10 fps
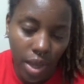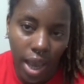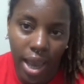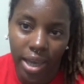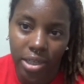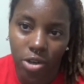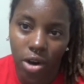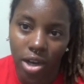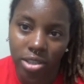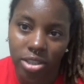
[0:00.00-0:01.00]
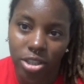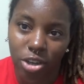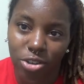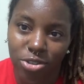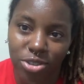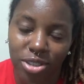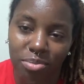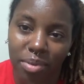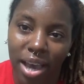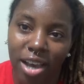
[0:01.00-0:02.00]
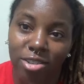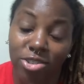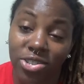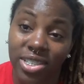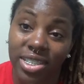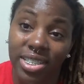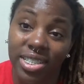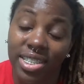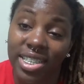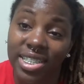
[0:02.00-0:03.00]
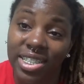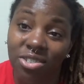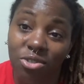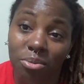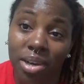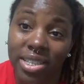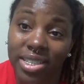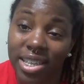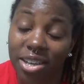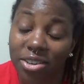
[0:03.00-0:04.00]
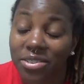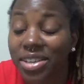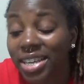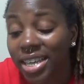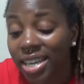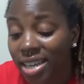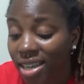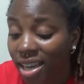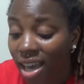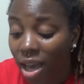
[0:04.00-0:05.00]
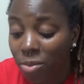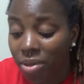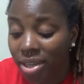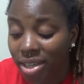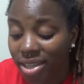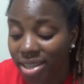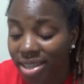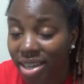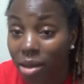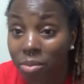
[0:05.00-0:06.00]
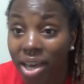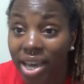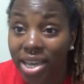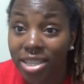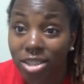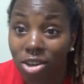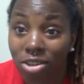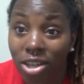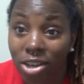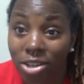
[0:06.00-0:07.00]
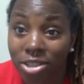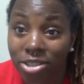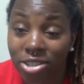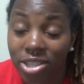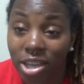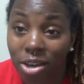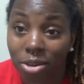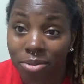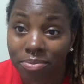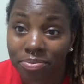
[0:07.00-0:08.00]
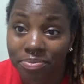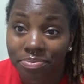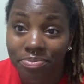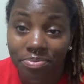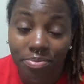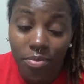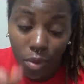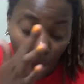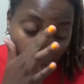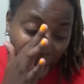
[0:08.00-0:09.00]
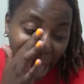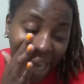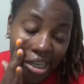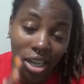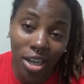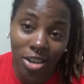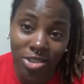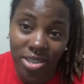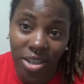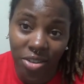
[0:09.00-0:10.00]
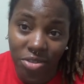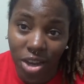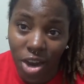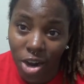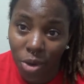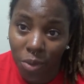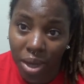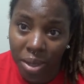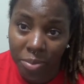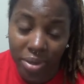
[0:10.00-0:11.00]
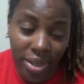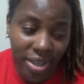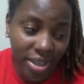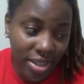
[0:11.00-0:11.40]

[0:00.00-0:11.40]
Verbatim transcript: I had to cross those boundaries and see for myself. I'm a I'm a hands-on learner, so I had to learn stuff the hard way, but